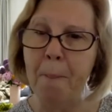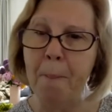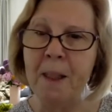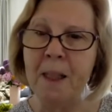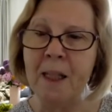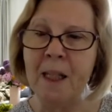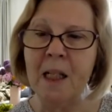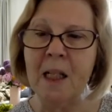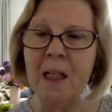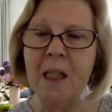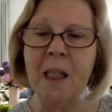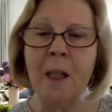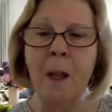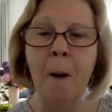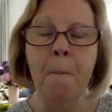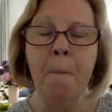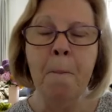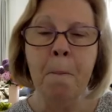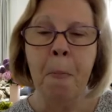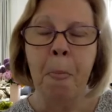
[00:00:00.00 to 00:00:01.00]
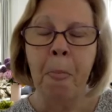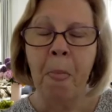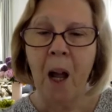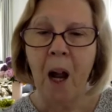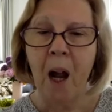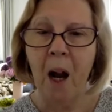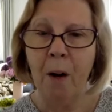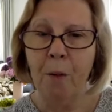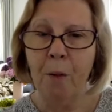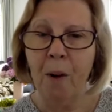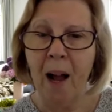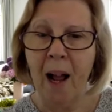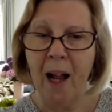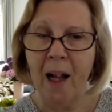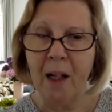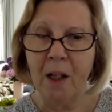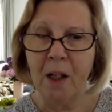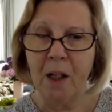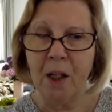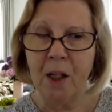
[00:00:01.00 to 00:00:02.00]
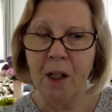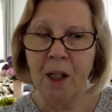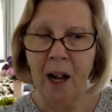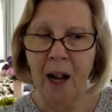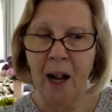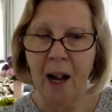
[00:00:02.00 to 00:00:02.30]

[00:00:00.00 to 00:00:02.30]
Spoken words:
business around